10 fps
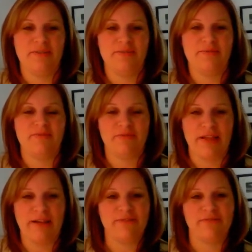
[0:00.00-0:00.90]

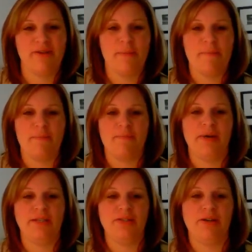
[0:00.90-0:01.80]
flack from
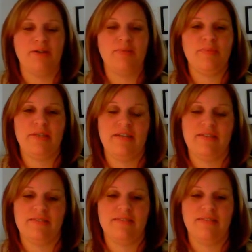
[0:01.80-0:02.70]
my daughter
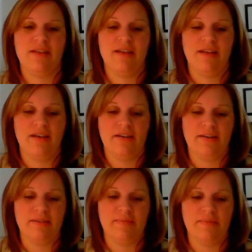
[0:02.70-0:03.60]
because
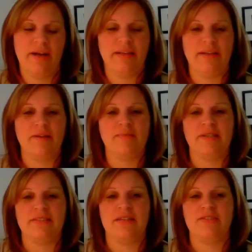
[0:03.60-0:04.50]
I allowed my
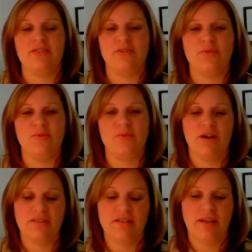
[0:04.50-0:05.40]
son to
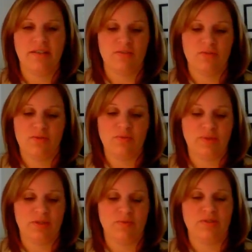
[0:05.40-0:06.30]
walk to high school,
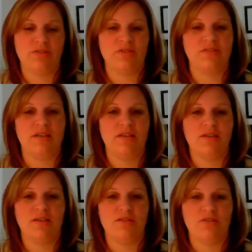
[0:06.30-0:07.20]
which was just a
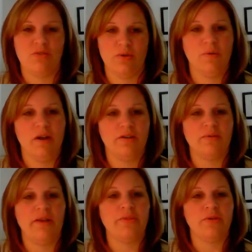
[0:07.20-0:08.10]
short walk
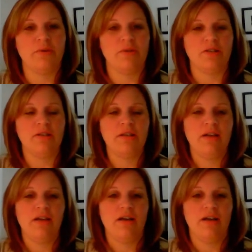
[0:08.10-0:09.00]
around the corner.
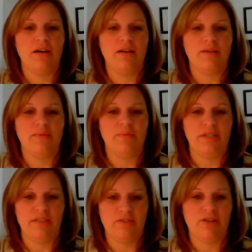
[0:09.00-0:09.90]
When
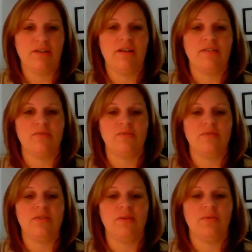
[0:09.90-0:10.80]
he started high school,
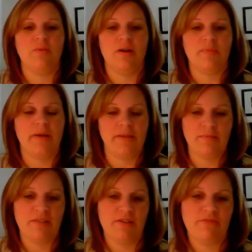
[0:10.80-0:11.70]
he would walk by
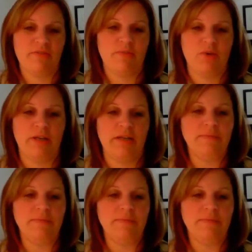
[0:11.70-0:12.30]
himself in the morning.